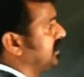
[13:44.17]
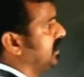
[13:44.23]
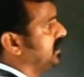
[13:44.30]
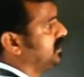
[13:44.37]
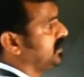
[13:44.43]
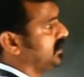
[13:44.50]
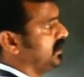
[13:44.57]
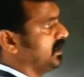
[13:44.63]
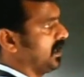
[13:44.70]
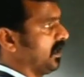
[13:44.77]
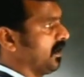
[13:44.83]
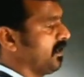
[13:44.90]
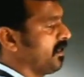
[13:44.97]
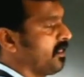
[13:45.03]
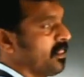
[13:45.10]
height L.
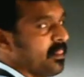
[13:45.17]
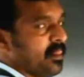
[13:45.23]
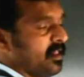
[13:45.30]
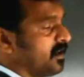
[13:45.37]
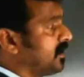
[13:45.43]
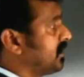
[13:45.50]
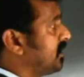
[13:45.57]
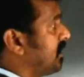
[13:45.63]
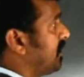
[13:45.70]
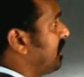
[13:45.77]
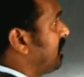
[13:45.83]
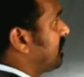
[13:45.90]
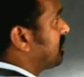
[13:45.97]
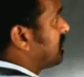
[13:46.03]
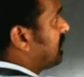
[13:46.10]

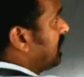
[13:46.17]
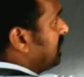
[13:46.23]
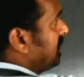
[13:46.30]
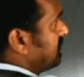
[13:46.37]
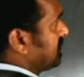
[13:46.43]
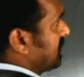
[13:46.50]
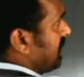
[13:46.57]
That is